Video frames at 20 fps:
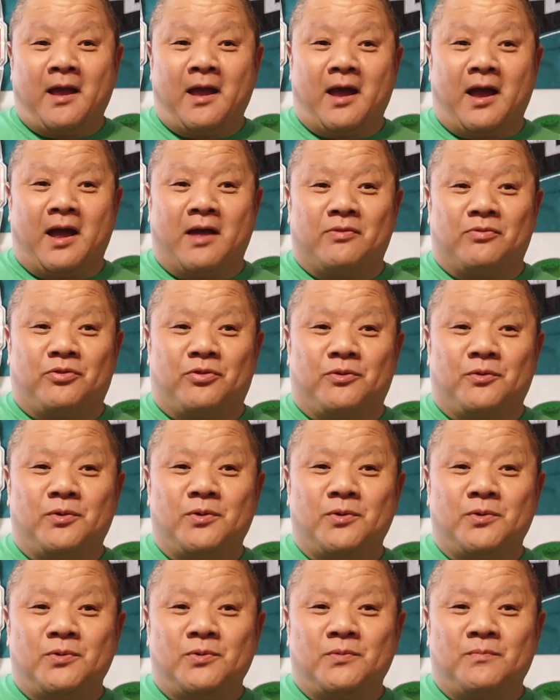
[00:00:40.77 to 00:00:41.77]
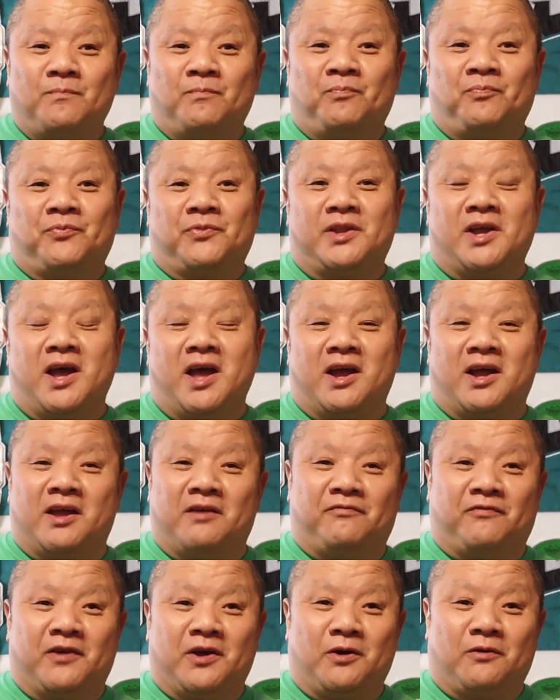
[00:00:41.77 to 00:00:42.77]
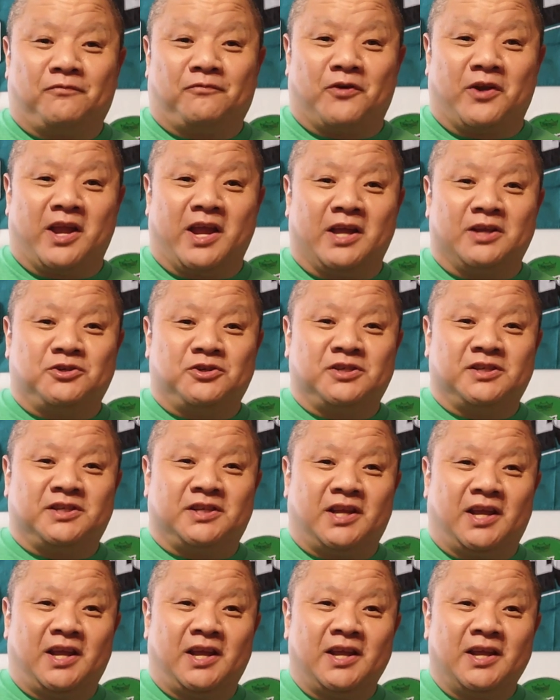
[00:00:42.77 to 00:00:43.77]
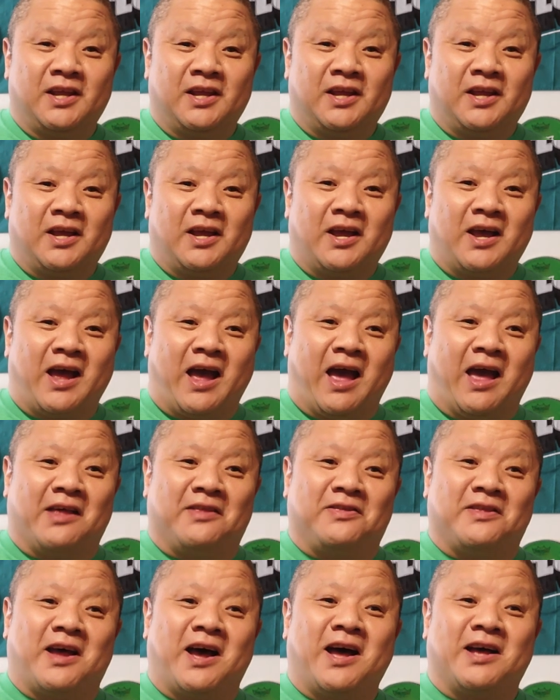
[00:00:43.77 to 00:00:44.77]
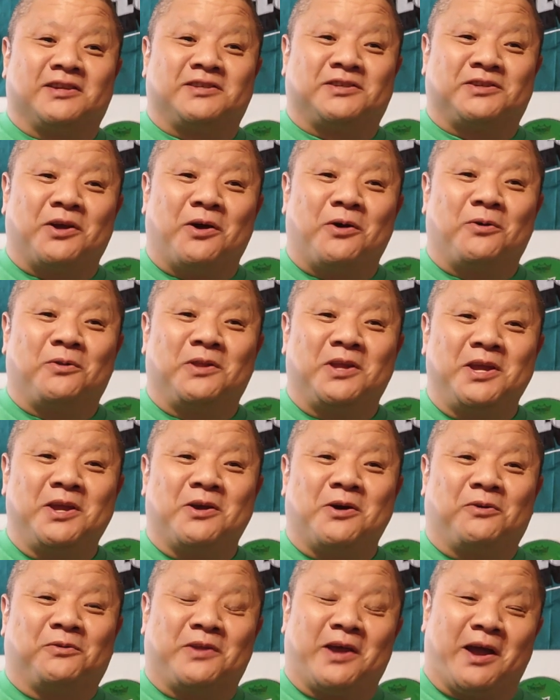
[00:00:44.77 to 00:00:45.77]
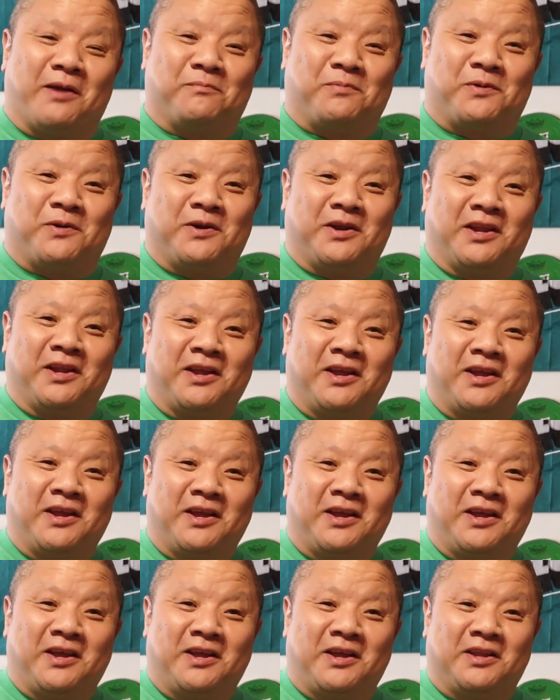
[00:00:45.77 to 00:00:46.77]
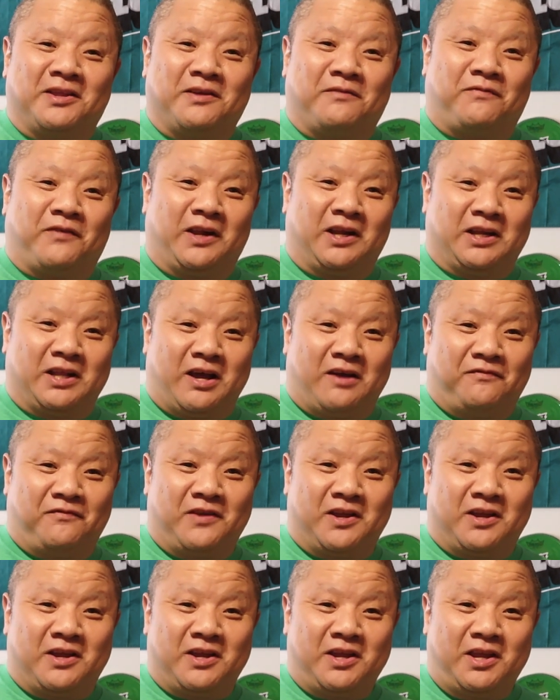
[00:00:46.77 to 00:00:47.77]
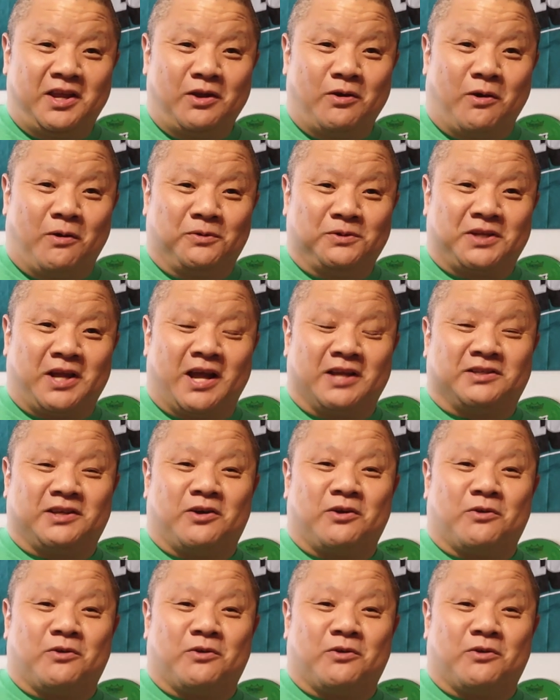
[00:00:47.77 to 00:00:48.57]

And through the NFL free agency and not so legal tampering, the Philadelphia Eagles has